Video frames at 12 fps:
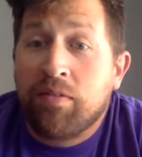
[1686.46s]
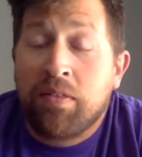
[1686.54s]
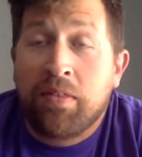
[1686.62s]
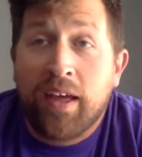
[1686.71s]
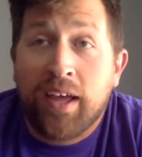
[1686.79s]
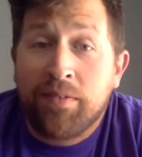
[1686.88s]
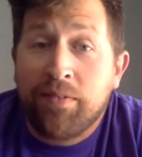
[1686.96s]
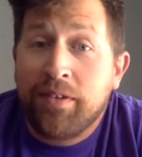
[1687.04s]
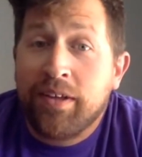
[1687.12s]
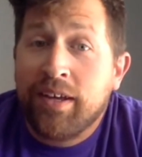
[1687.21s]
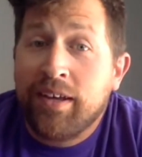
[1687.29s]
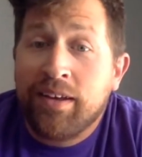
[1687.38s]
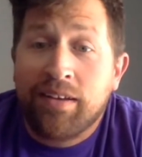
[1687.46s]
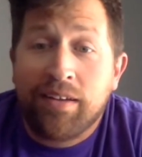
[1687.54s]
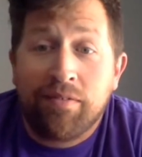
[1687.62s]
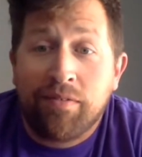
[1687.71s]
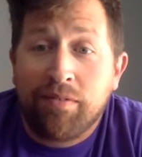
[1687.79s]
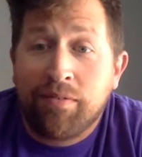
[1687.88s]
thankfully
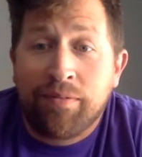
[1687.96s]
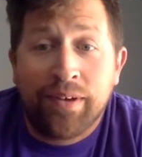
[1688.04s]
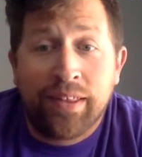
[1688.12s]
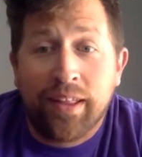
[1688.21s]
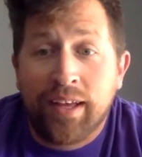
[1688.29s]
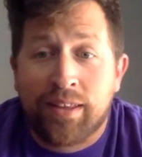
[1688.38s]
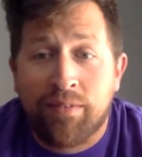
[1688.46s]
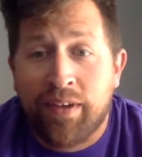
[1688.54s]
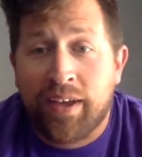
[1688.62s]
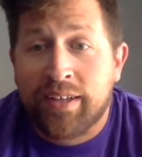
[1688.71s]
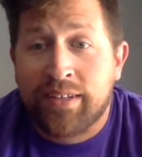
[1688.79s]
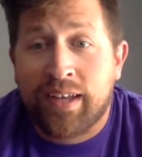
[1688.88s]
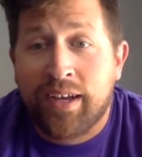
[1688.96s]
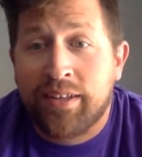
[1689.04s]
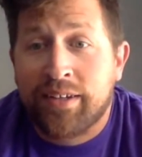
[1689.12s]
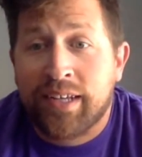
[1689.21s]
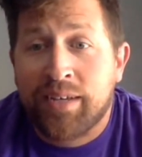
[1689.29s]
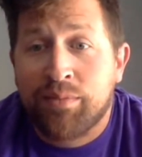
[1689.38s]
with the Vegas
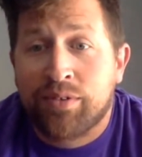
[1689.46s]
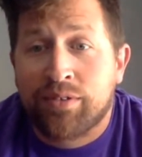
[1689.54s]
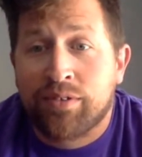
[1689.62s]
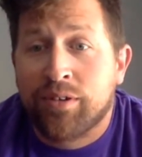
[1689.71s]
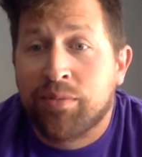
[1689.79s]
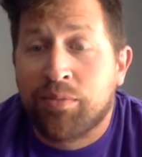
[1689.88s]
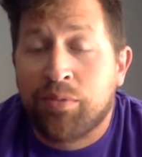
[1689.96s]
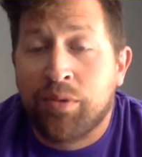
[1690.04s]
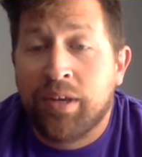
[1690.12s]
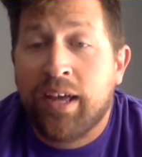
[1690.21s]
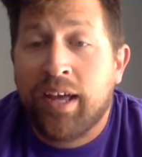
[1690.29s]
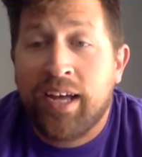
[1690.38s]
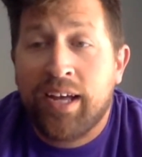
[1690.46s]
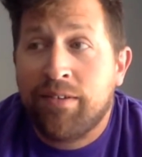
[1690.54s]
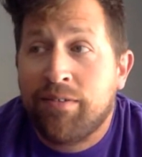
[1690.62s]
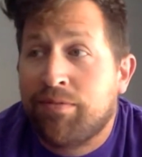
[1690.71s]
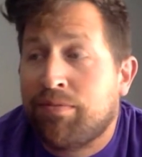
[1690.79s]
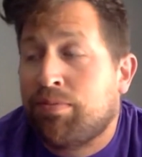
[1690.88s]
Highland Games group, we
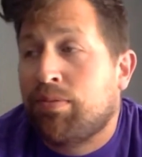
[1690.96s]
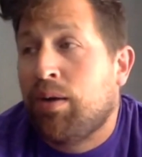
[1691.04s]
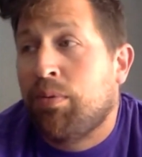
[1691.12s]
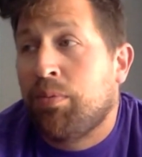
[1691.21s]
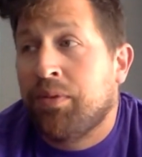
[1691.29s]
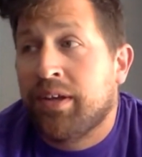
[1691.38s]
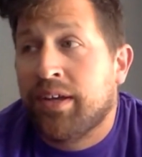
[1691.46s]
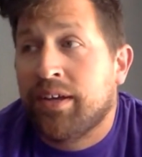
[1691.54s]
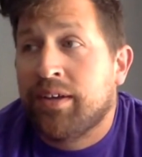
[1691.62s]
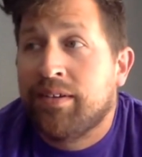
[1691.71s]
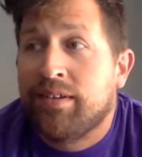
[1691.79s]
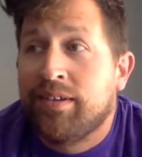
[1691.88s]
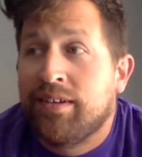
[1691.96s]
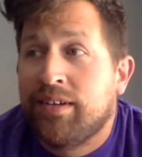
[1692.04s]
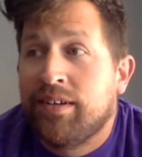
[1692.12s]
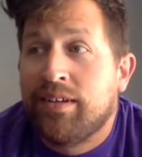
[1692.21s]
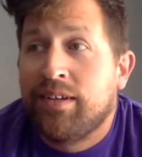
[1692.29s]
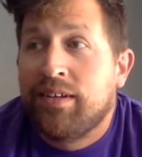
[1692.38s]
have probably
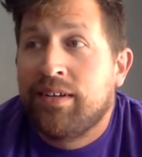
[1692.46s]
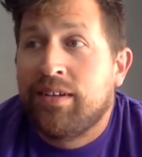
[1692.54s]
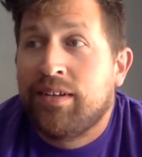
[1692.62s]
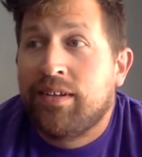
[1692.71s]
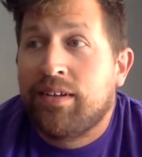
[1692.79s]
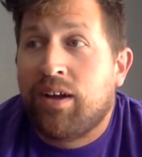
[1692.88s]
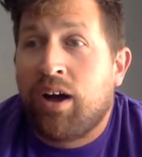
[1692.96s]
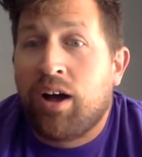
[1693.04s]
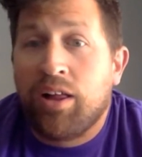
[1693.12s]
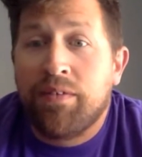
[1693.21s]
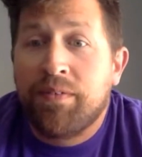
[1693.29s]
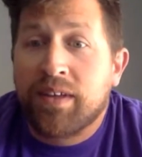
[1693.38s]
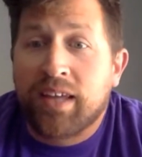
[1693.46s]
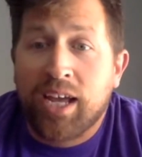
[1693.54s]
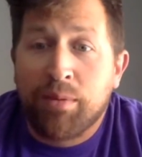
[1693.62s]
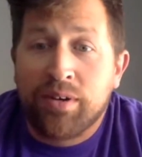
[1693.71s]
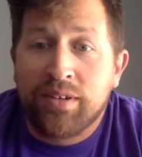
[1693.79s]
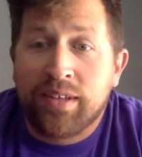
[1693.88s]
all of the
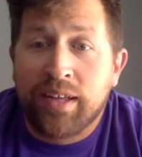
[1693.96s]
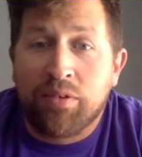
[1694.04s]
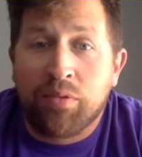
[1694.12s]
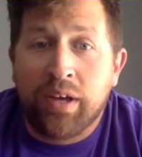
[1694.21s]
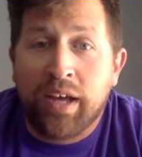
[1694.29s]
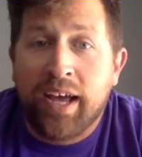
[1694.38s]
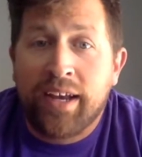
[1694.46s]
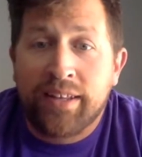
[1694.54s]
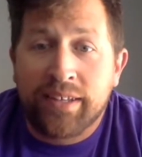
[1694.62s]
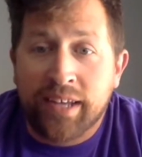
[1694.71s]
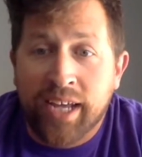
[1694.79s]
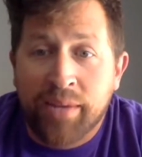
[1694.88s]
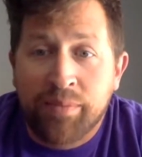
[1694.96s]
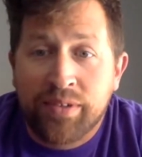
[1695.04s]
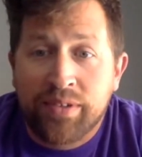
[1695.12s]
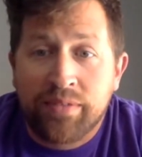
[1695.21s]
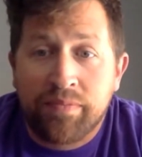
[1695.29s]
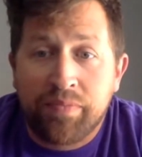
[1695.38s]
cabers that we had at the
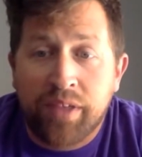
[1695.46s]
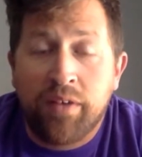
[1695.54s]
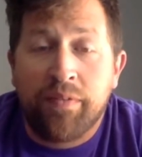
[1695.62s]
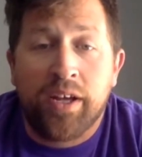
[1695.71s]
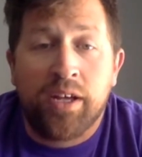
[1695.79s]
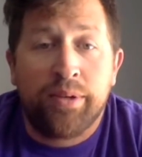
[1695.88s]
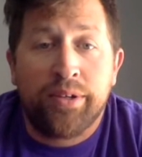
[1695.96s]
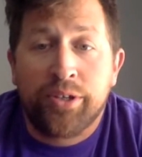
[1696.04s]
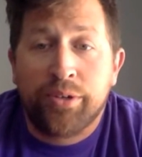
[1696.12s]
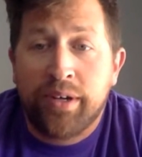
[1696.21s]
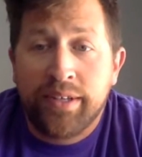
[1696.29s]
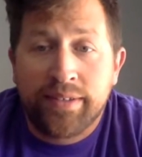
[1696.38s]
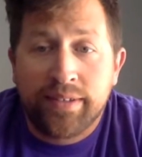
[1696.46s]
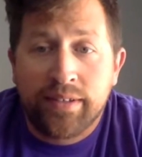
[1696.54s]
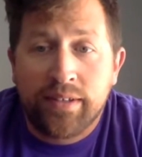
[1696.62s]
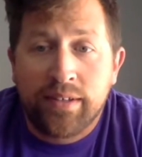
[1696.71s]
games available to us.